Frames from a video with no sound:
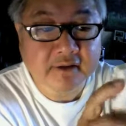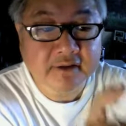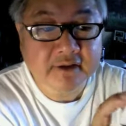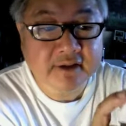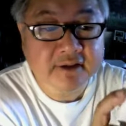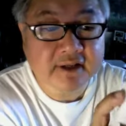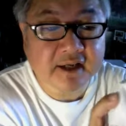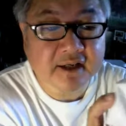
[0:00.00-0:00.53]

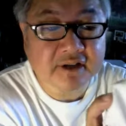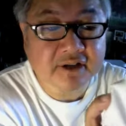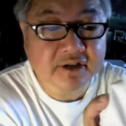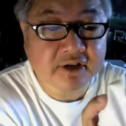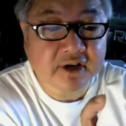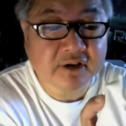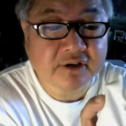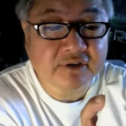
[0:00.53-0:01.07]
just that it
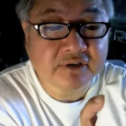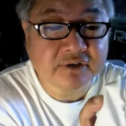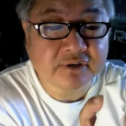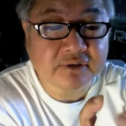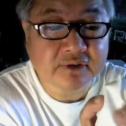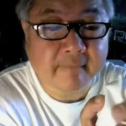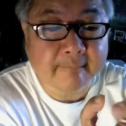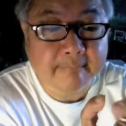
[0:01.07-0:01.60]
started
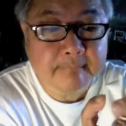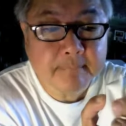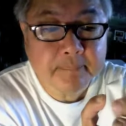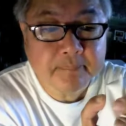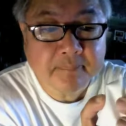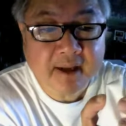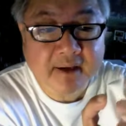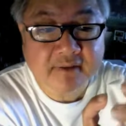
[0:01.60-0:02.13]
to
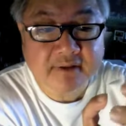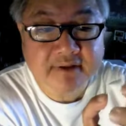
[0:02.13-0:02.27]
have